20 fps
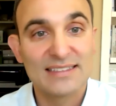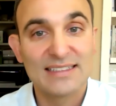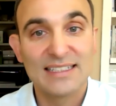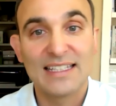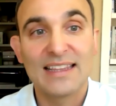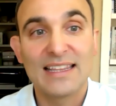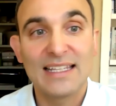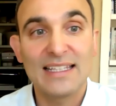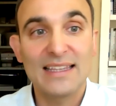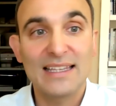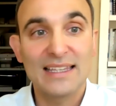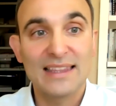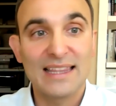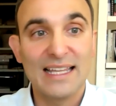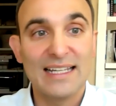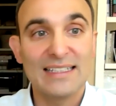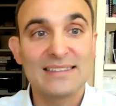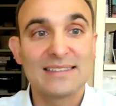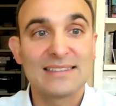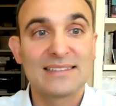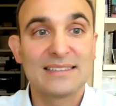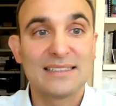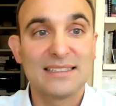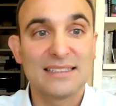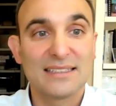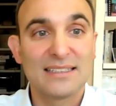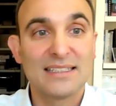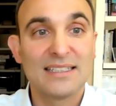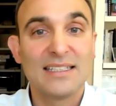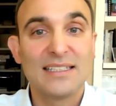And I think that that's
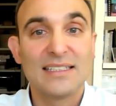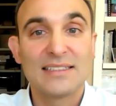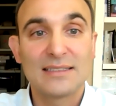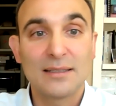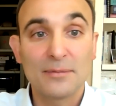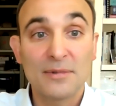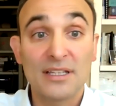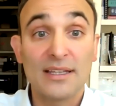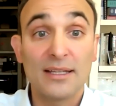something